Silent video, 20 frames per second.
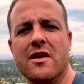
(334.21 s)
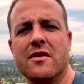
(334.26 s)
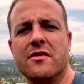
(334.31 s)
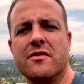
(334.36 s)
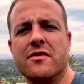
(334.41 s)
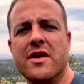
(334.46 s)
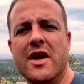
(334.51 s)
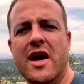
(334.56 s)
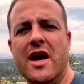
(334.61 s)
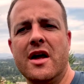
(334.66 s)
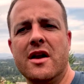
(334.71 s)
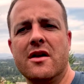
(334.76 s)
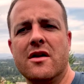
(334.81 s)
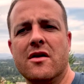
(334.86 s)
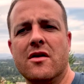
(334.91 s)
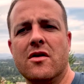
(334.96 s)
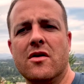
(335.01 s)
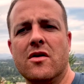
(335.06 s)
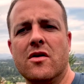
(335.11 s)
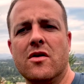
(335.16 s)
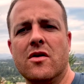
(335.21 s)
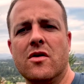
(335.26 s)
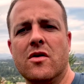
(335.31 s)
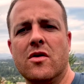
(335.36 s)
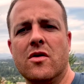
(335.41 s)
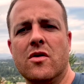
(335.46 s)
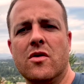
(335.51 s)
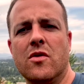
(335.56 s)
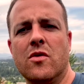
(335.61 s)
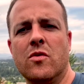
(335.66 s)
that
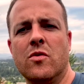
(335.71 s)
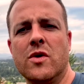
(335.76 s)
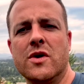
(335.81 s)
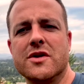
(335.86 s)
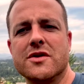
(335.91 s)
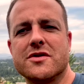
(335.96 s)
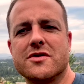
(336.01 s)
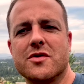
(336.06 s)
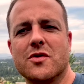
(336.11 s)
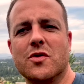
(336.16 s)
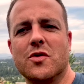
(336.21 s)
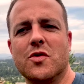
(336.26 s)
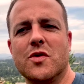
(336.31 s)
was